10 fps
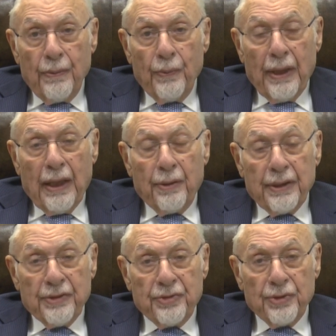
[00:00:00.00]
were our
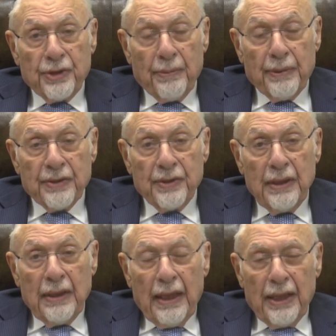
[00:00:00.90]
guests on Shabbat.
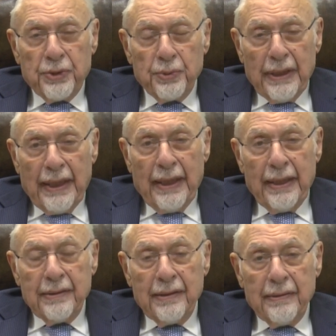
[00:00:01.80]
I should
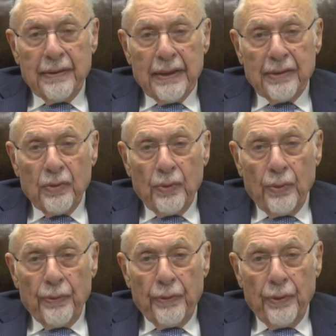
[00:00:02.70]
add that
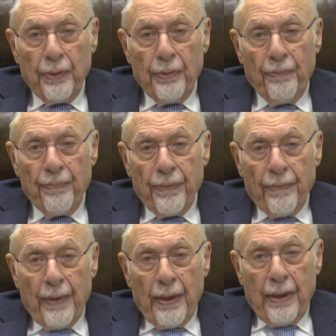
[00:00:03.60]
although
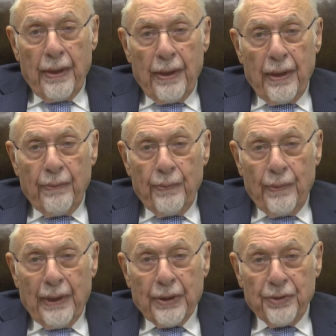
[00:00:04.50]

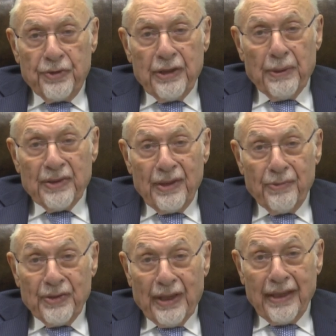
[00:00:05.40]
I consider
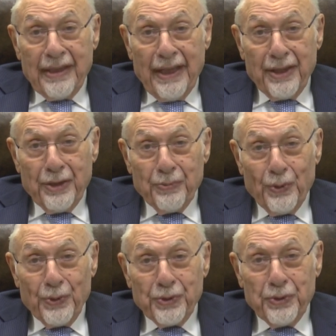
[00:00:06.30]
myself as a Hungarian
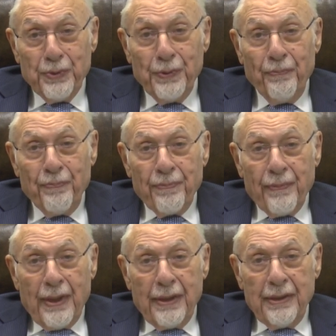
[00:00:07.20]
born Jew.
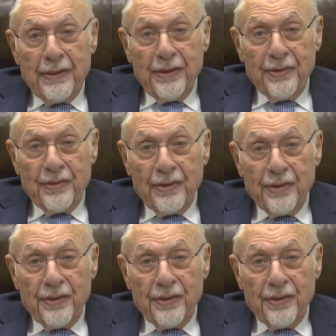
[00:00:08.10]
It is uh,